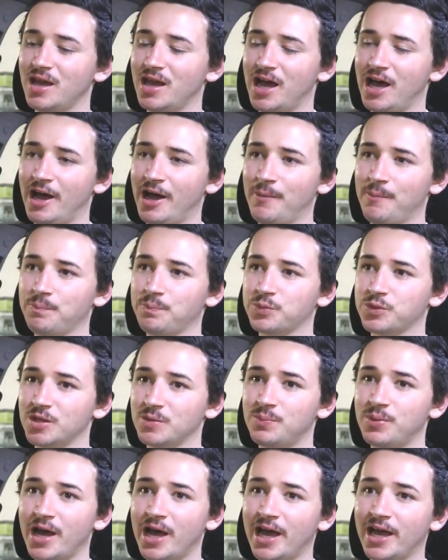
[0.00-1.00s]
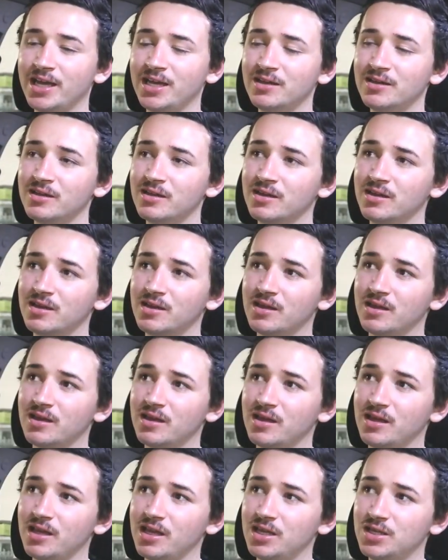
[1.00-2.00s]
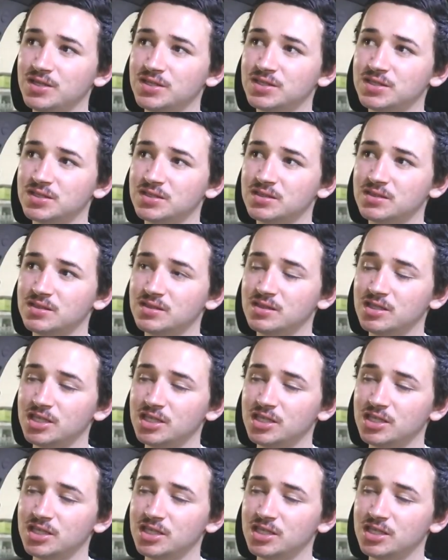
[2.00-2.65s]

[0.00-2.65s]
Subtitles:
The paint is